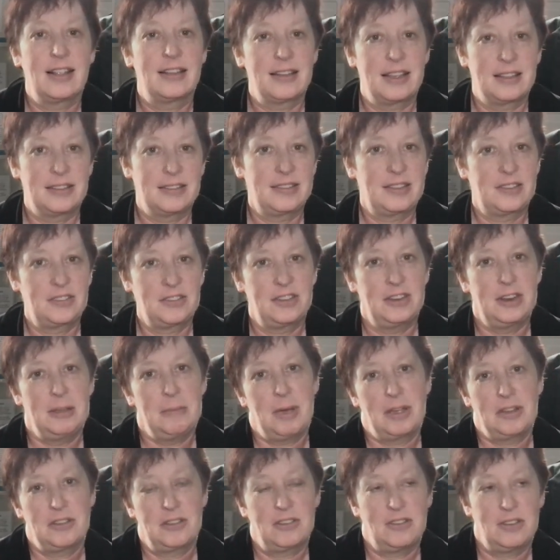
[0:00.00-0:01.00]
such an
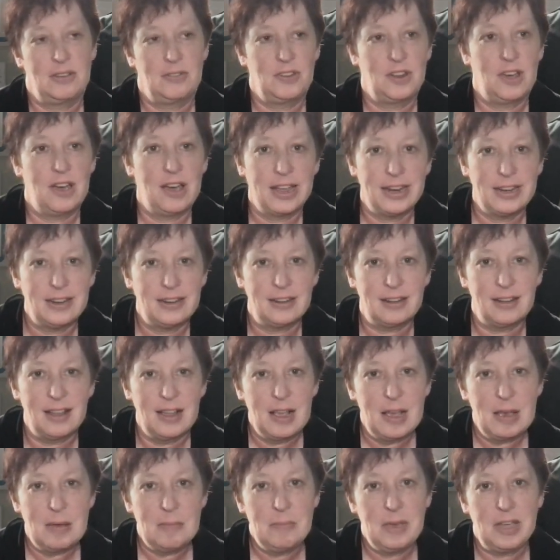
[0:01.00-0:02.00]
imaginative title,
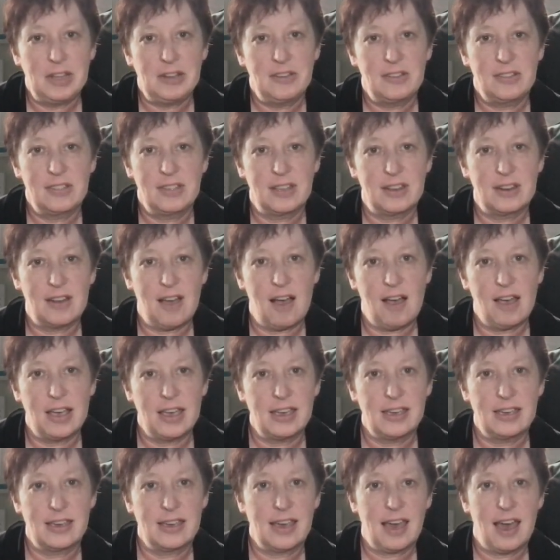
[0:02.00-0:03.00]
means that
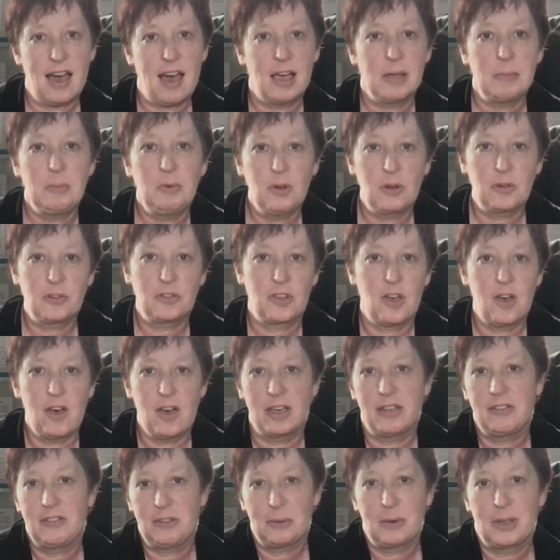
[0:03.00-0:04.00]
I'm not
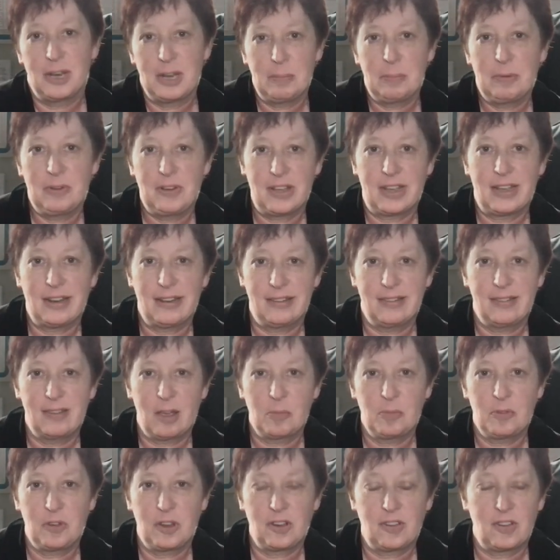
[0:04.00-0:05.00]
tied to any particular
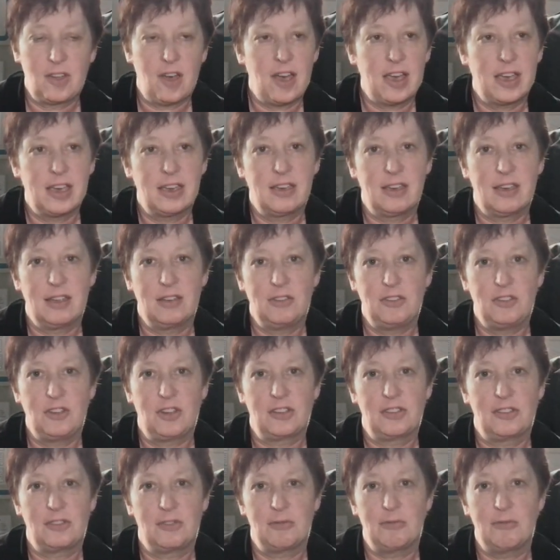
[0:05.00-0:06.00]
subject. I can
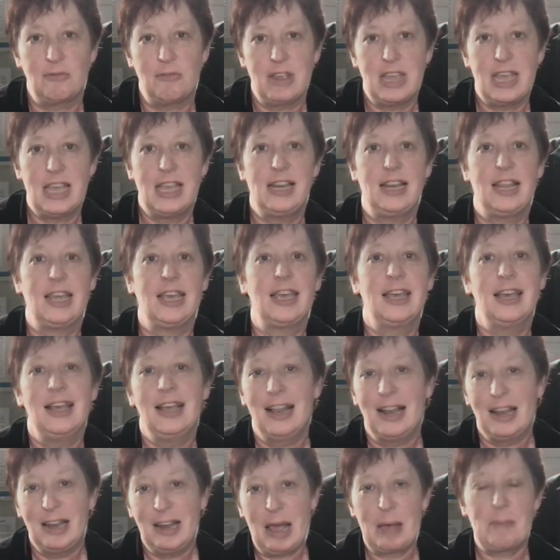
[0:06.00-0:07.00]
just really
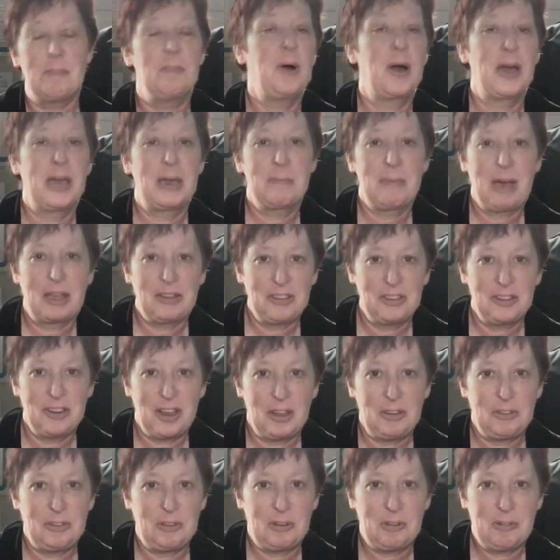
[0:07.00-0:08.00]
let my
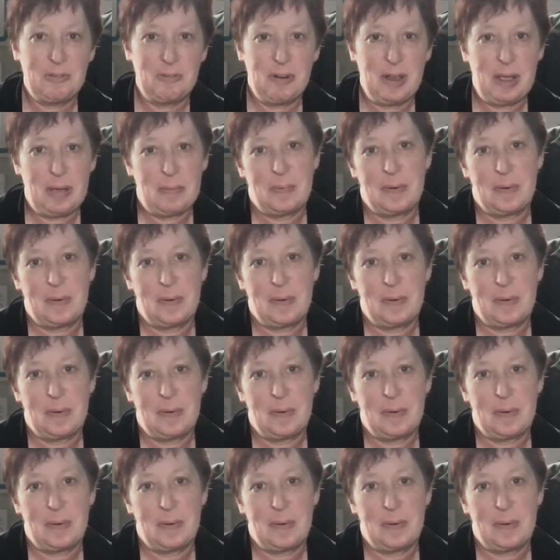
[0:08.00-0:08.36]
imagination rip